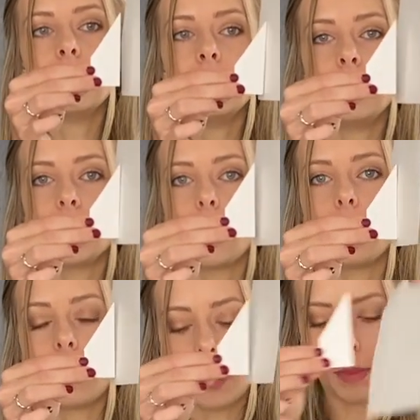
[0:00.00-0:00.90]
to go in
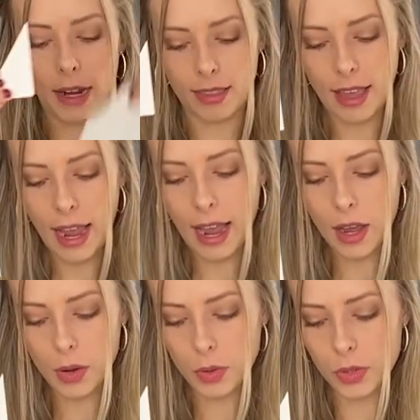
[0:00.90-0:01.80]
like the back of the
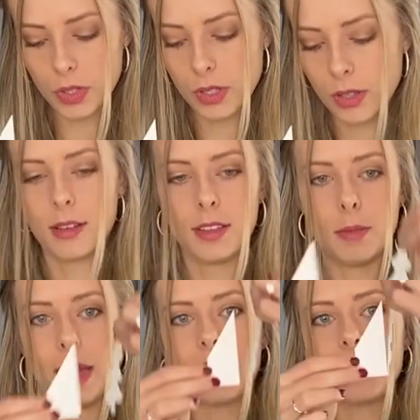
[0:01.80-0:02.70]
house, the
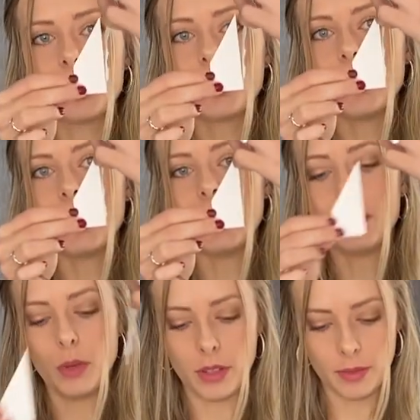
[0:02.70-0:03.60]
back of the tree.
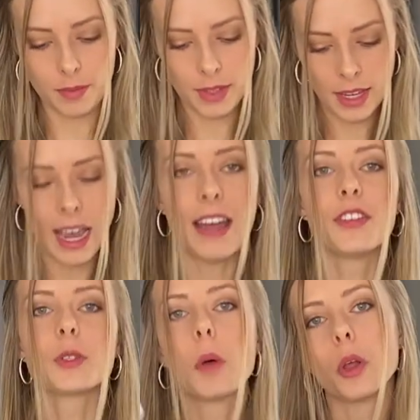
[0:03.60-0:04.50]
Well, I have a
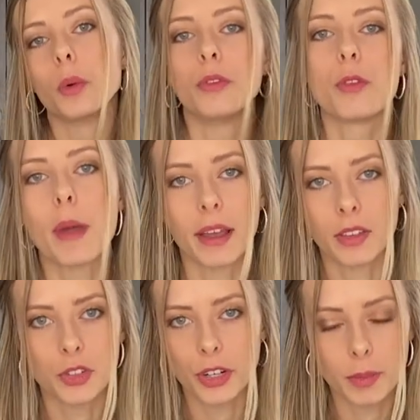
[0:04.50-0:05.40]
smaller one for the back of the
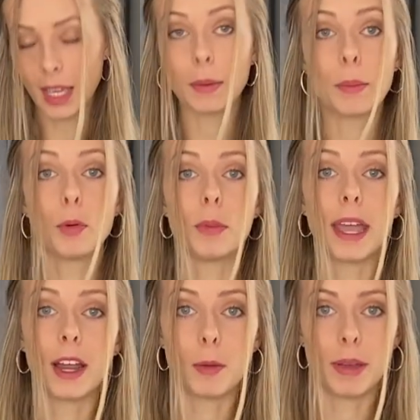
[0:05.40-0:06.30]
tree. I might pull my
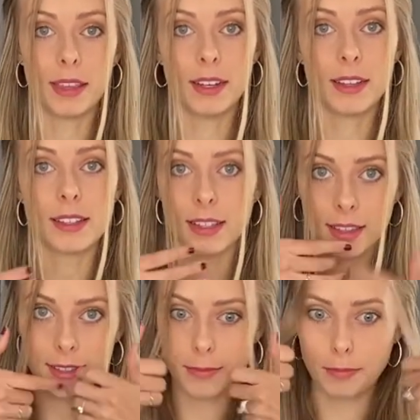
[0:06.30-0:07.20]
hair out by the end of this, like
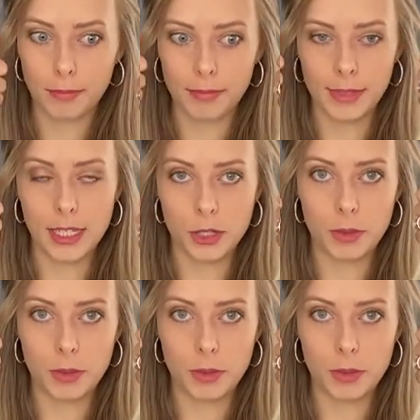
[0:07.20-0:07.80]
this. These two